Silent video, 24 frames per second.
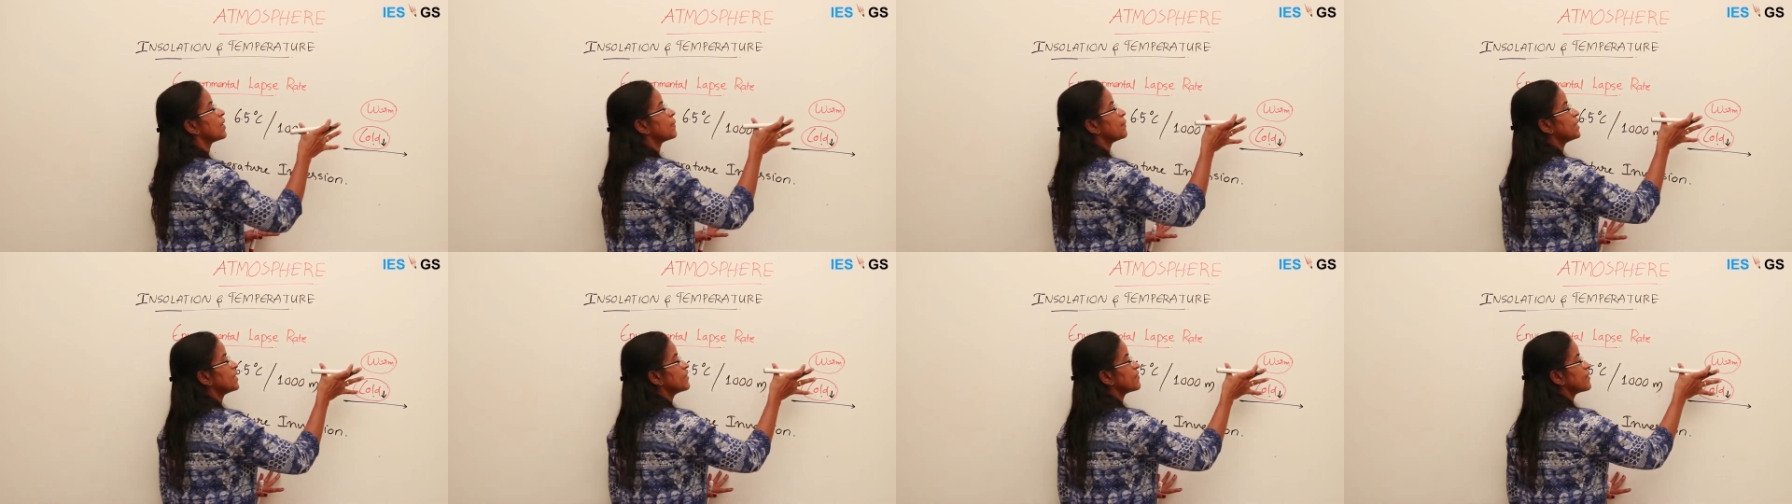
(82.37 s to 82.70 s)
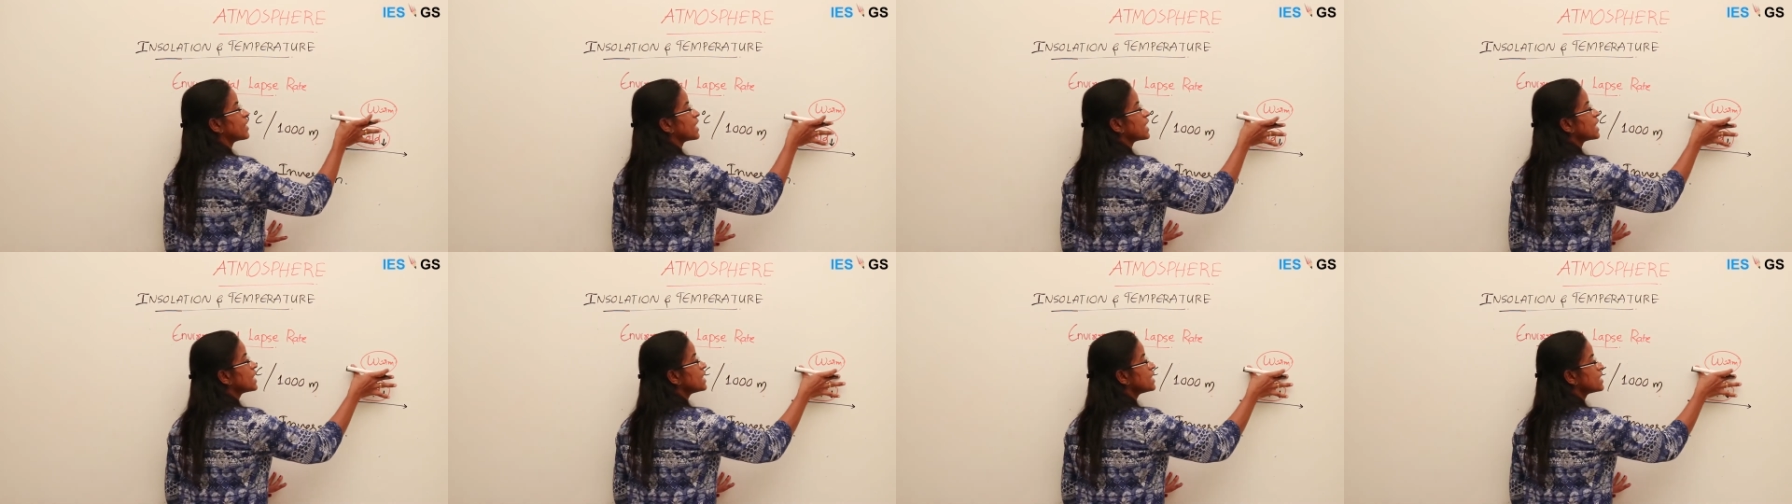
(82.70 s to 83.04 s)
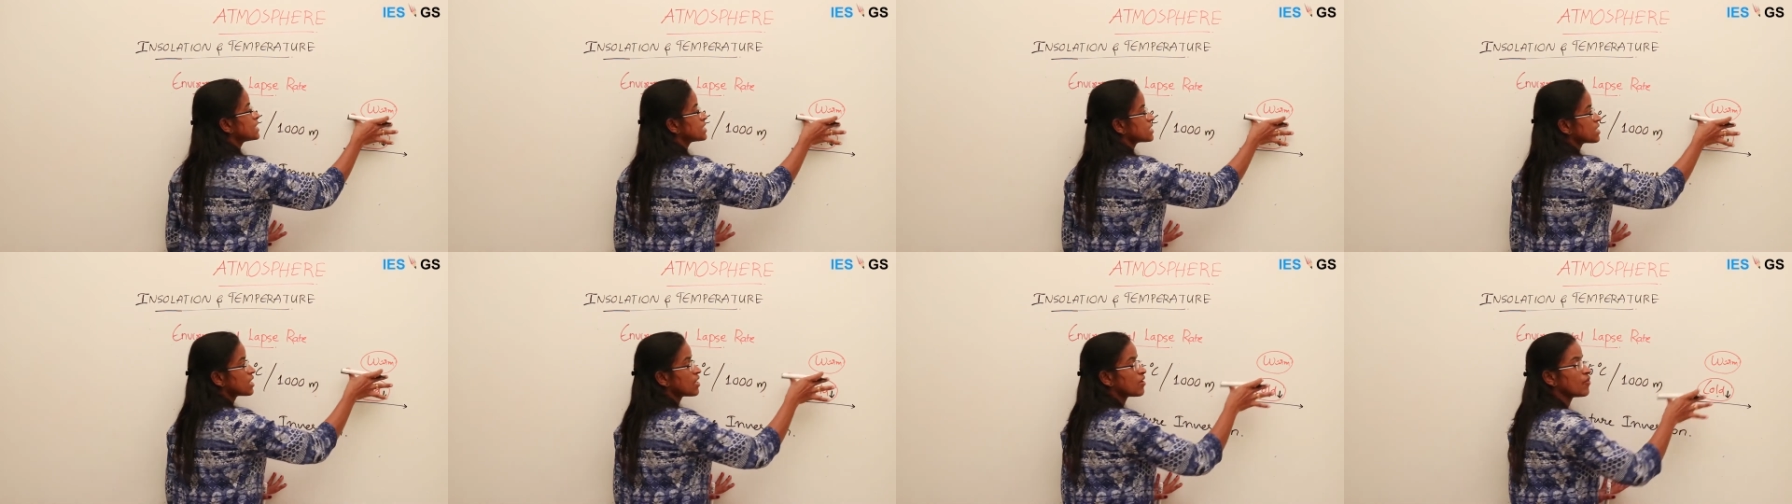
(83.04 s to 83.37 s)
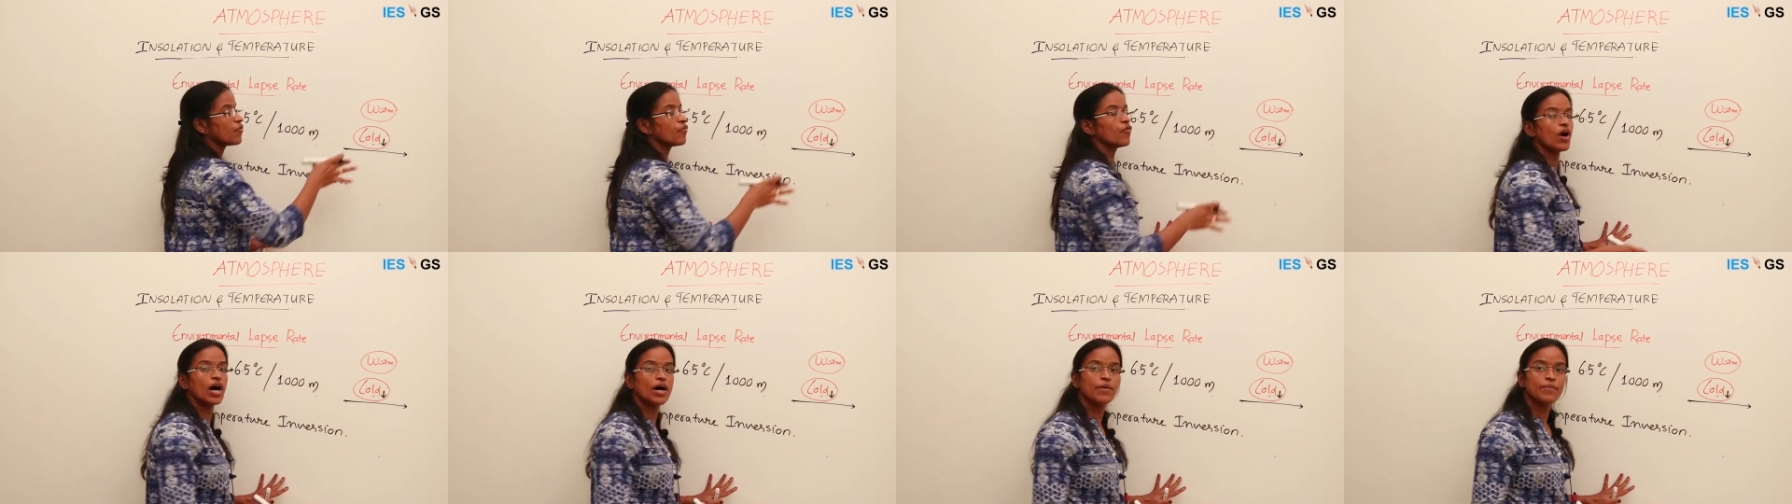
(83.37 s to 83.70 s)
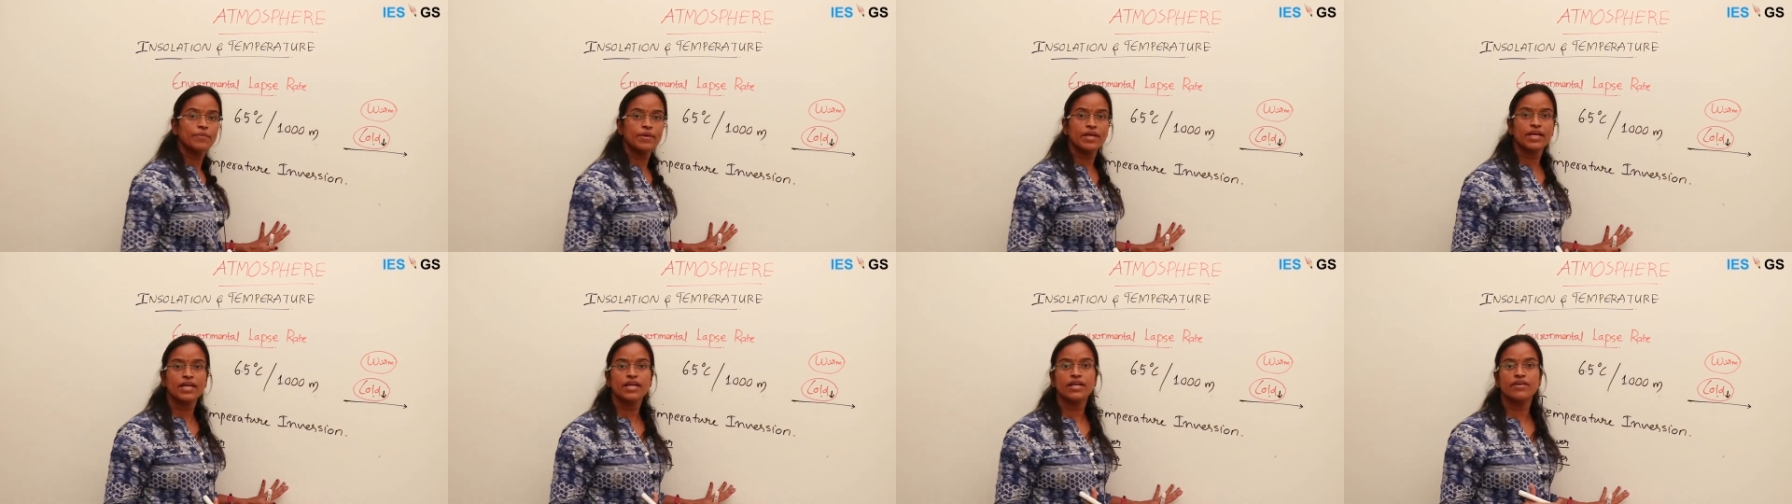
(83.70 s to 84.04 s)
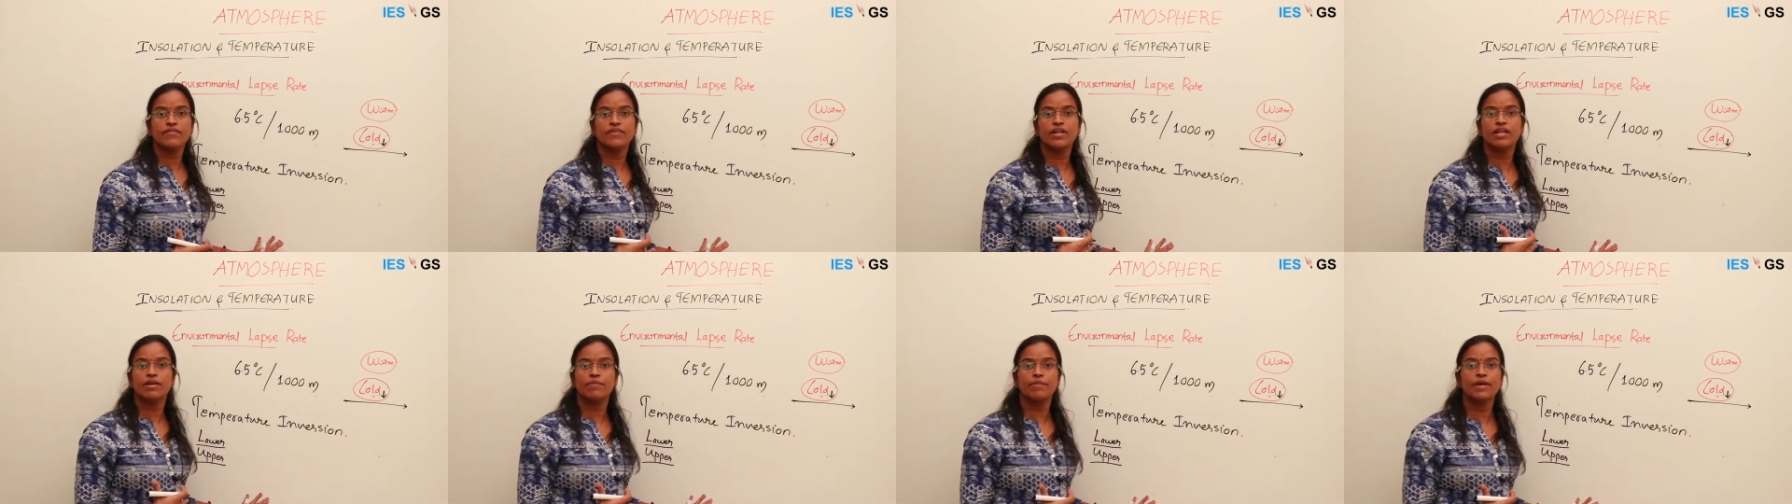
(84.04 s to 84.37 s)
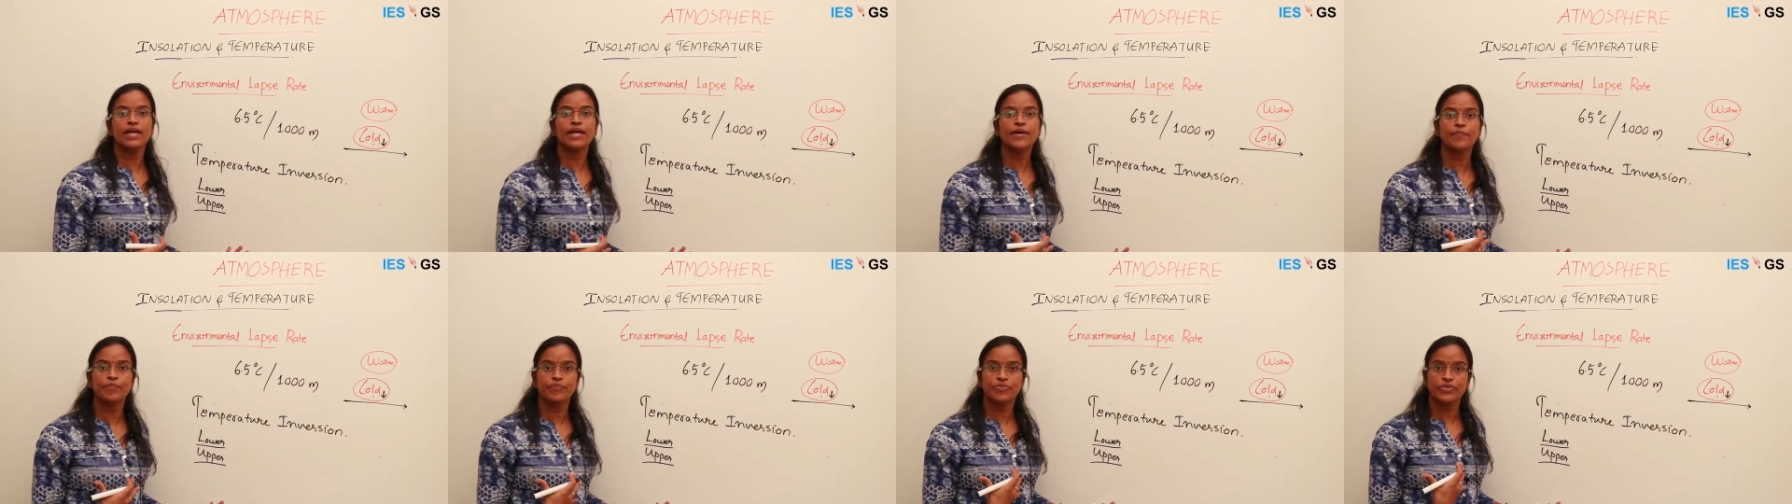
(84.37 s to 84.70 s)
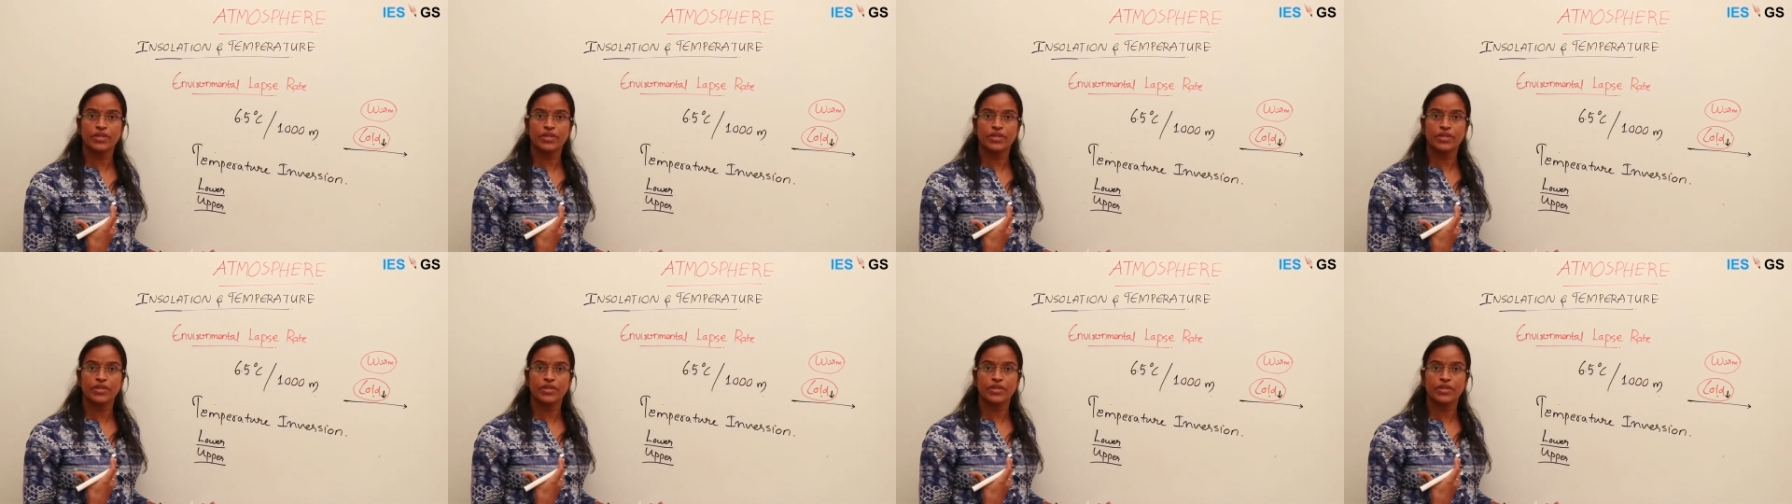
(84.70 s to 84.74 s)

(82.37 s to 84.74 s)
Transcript: but whereas warm air will be